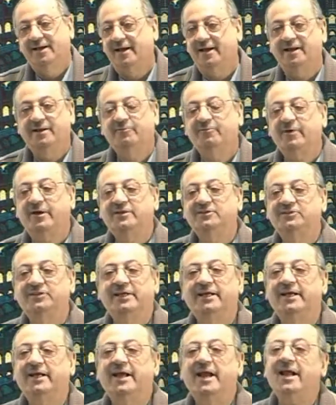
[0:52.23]
And if I
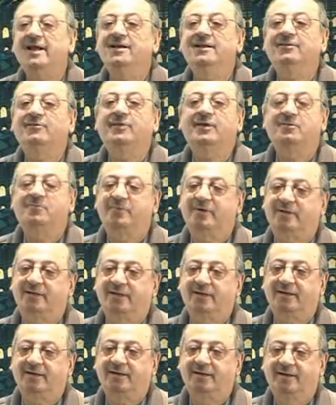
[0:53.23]
say anything,
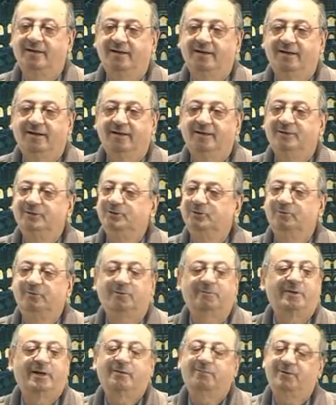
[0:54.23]
brother, you
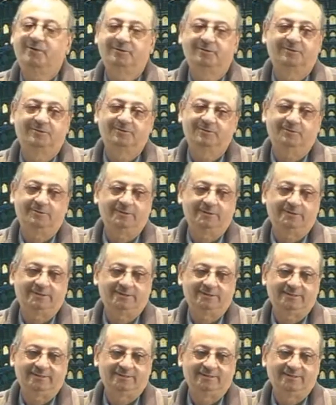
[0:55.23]
will be able to do
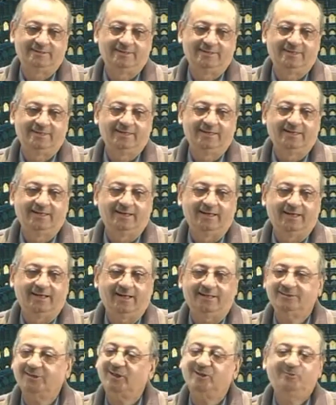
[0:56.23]
it.
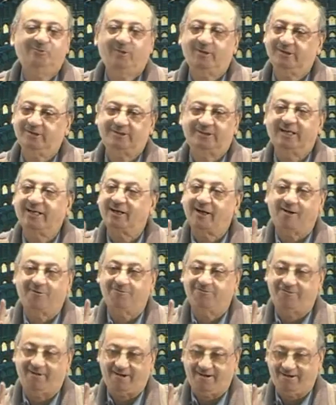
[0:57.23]
Just for the sake of
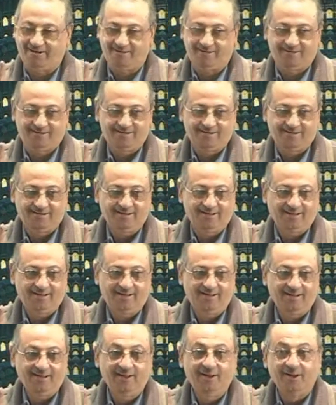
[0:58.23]
fun.
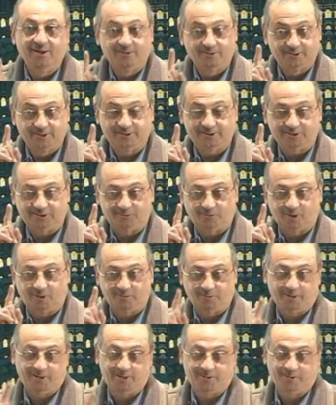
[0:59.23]
This is
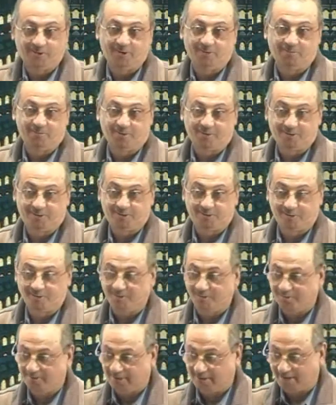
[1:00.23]
what we'll do in book
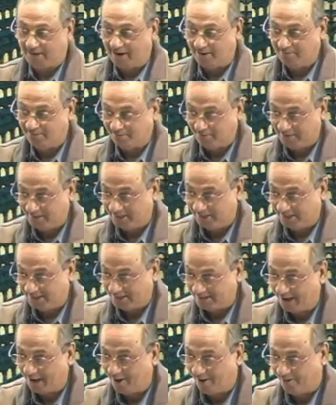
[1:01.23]
2, but I'm doing it
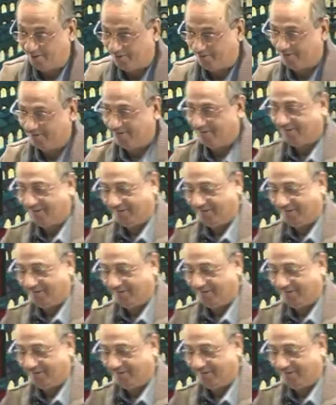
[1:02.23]
now.